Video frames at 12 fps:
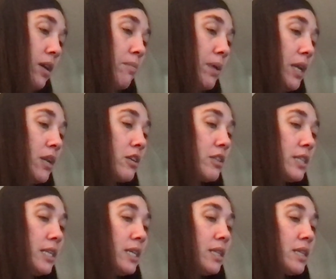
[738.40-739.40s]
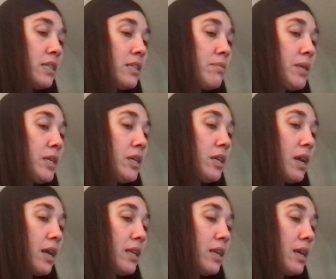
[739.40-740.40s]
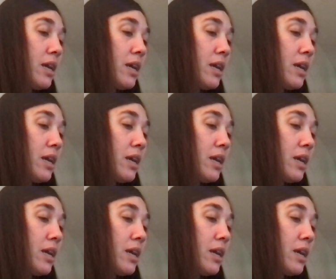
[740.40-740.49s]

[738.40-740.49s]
Peter, seeing this to be a good idea,